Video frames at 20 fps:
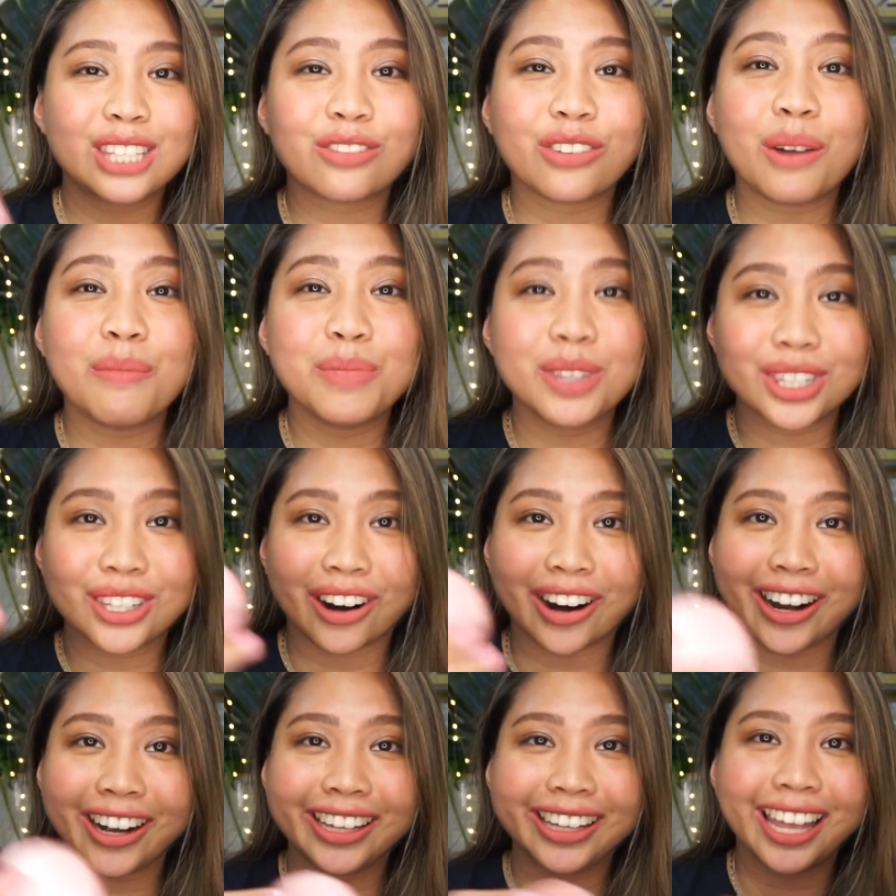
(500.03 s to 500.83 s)
from
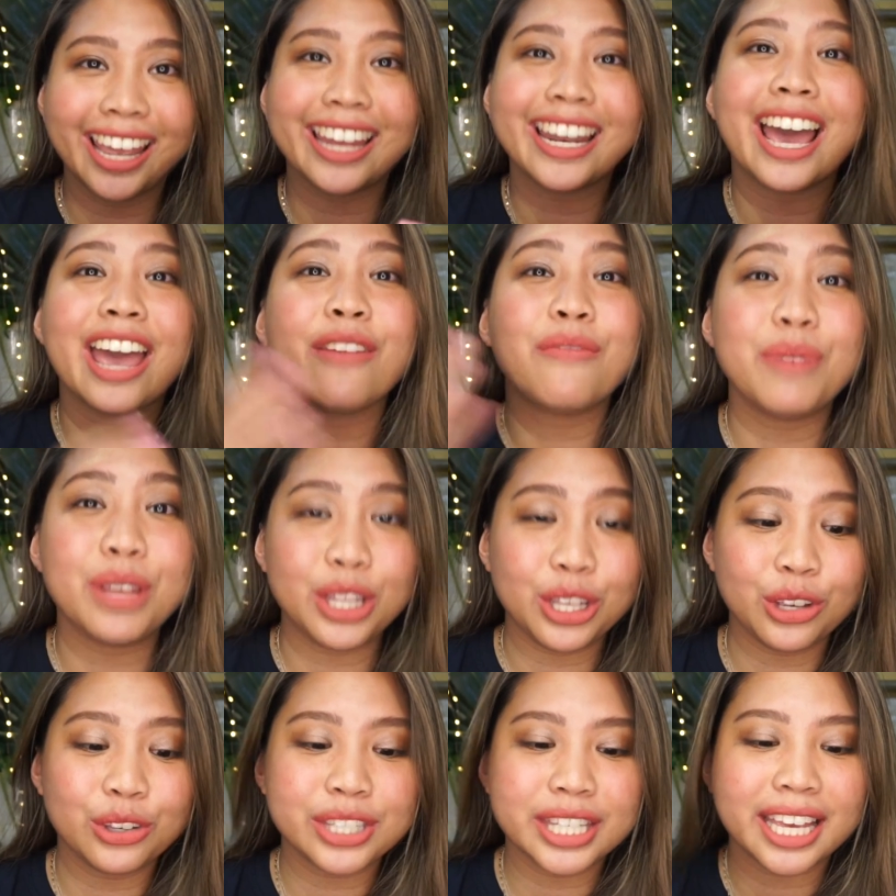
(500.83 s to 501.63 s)
Tarte. And I've been
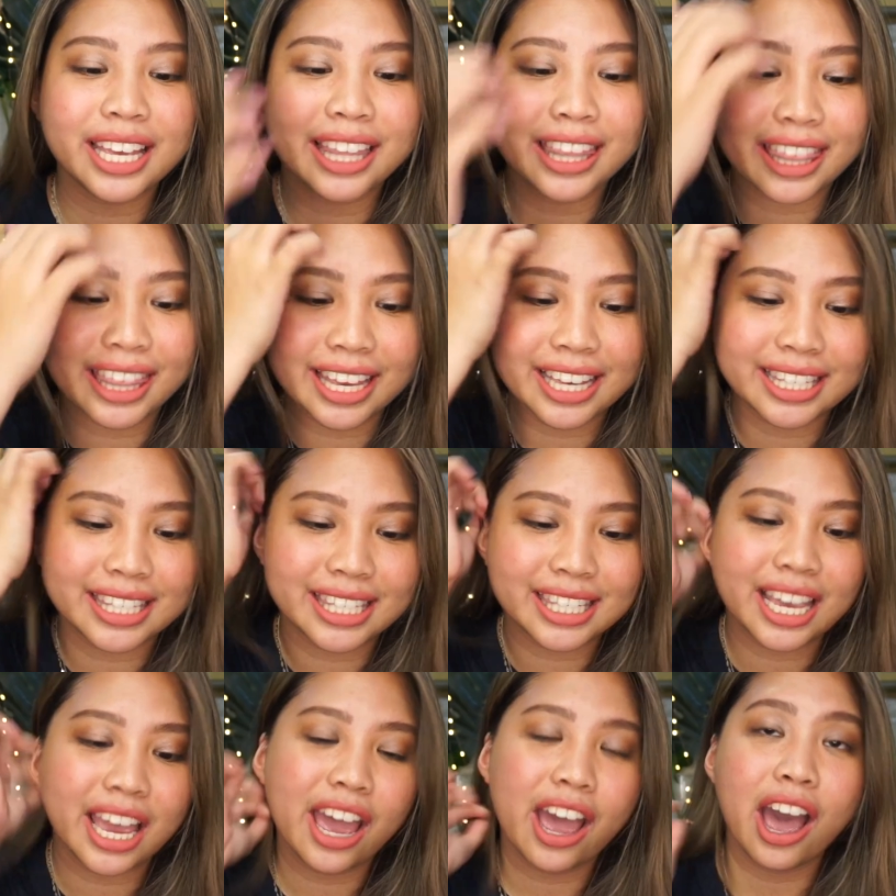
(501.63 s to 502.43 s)
using this
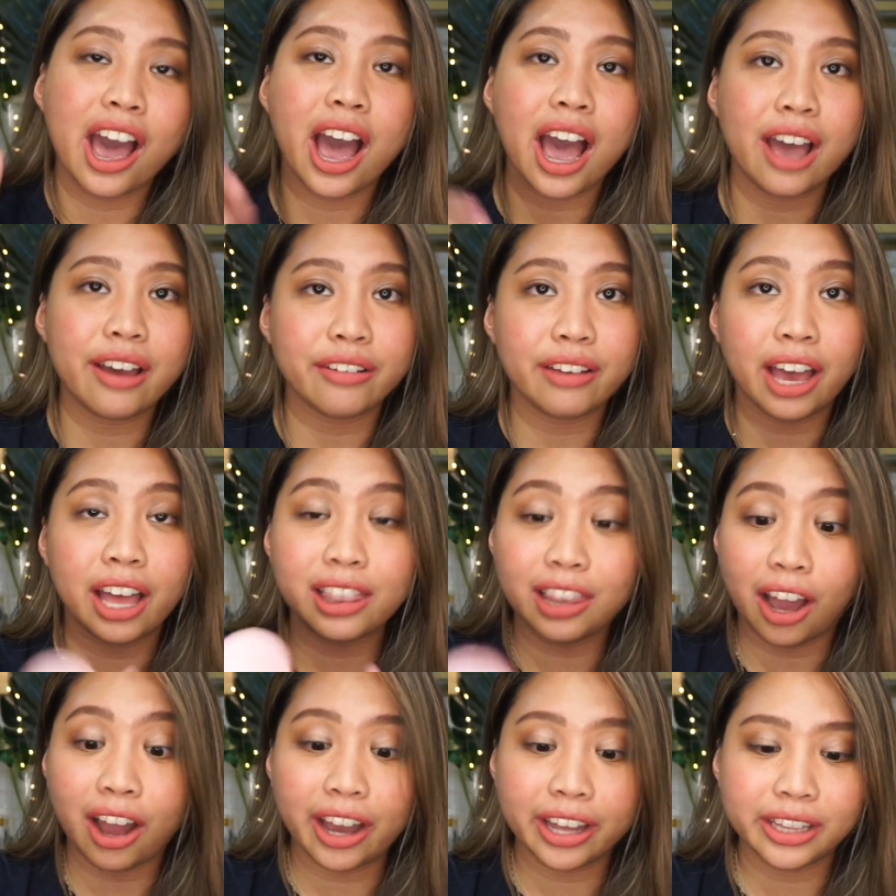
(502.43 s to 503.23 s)
a
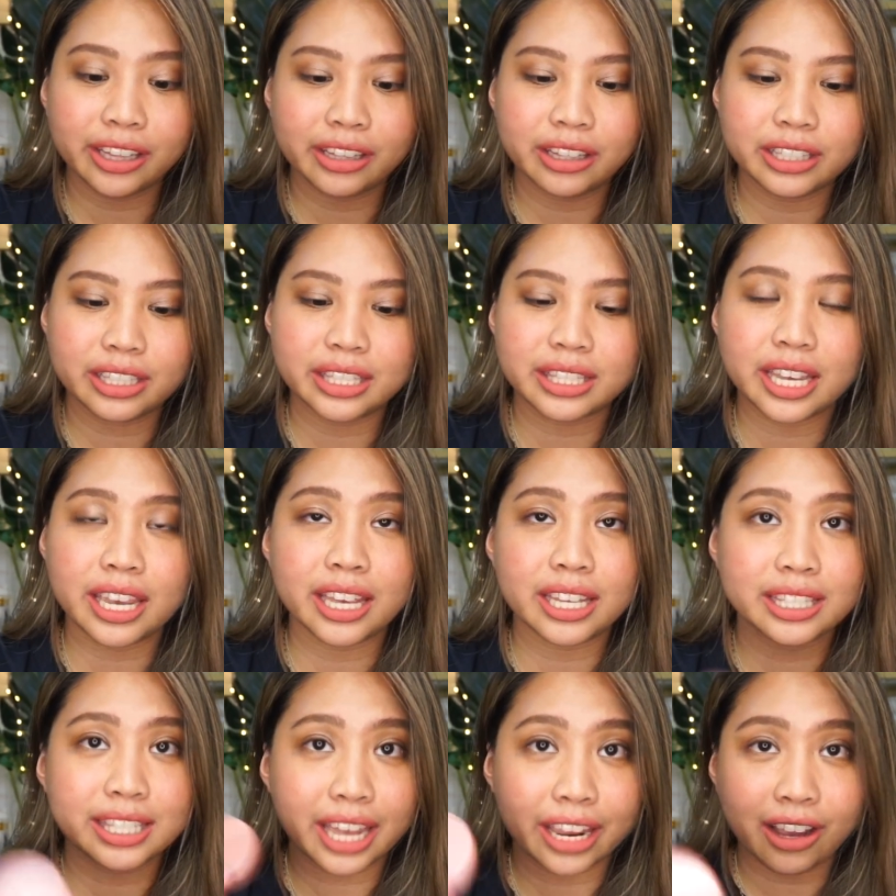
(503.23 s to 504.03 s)
lot
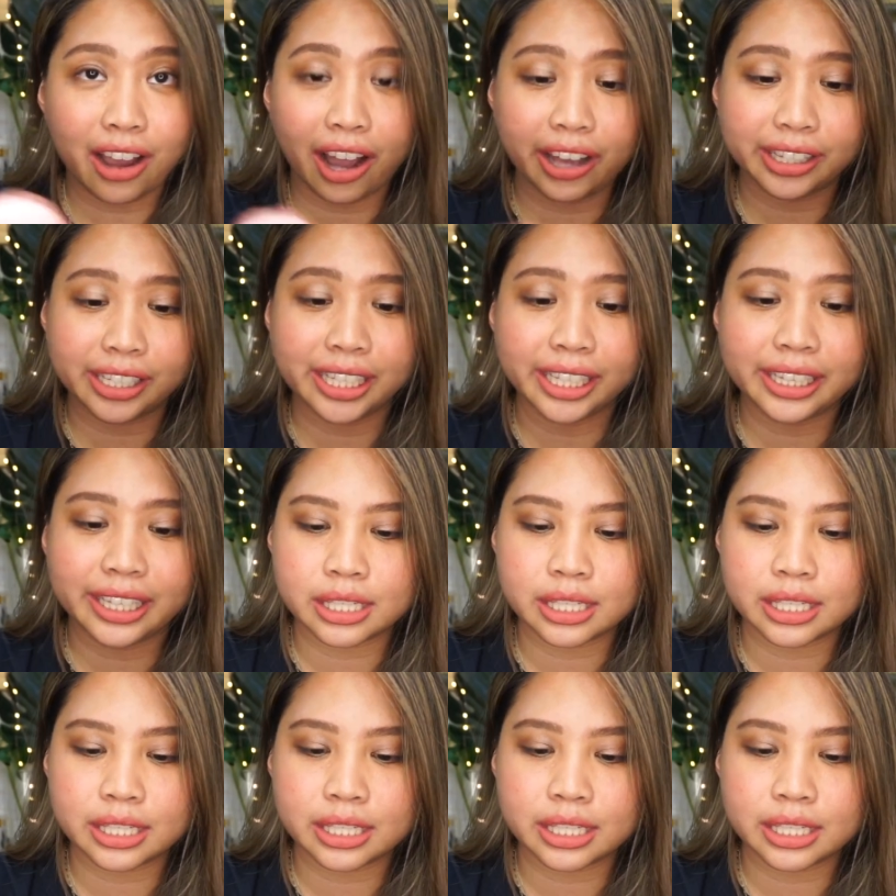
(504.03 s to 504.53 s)
since I got it.